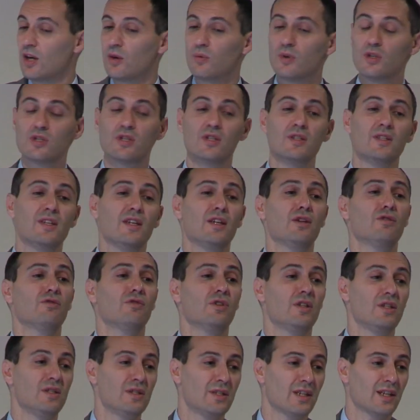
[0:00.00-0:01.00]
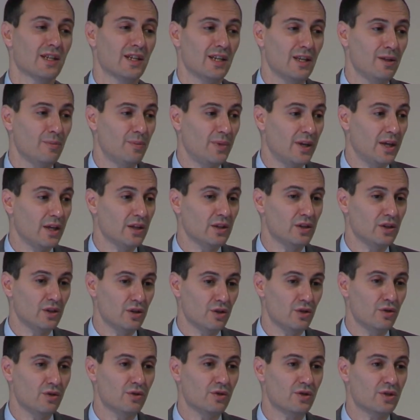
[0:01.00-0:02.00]
which is increasingly being
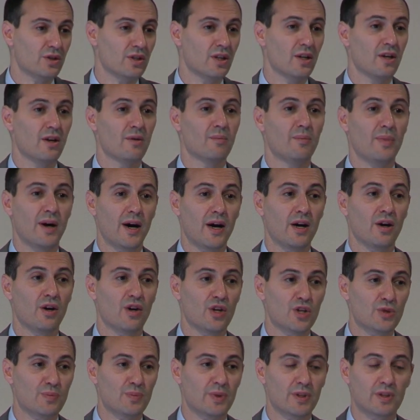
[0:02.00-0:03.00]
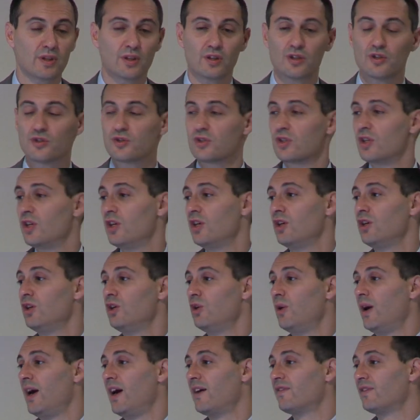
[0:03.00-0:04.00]
used by hospitals
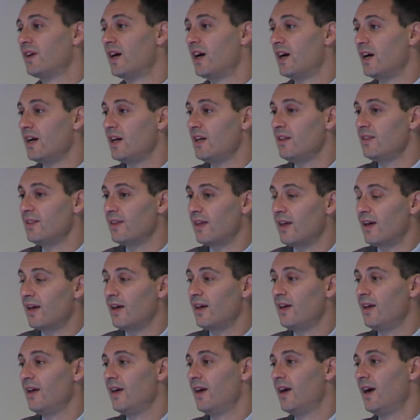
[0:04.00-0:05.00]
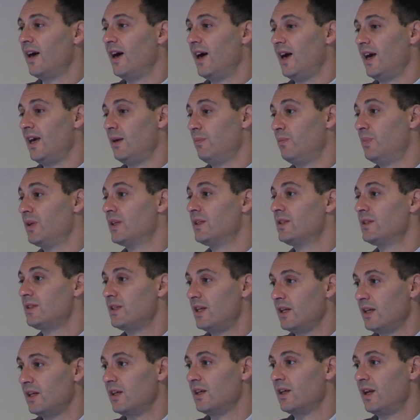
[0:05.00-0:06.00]
who have either a
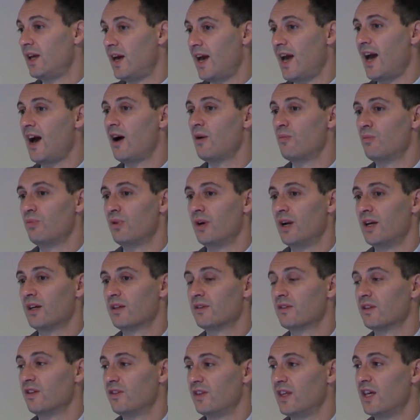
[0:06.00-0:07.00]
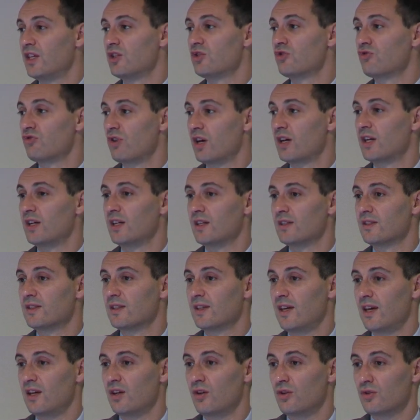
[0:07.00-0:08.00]
particular outbreak that they're struggling
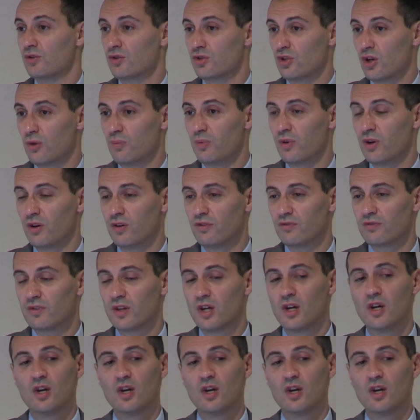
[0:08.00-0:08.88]
to get on top of,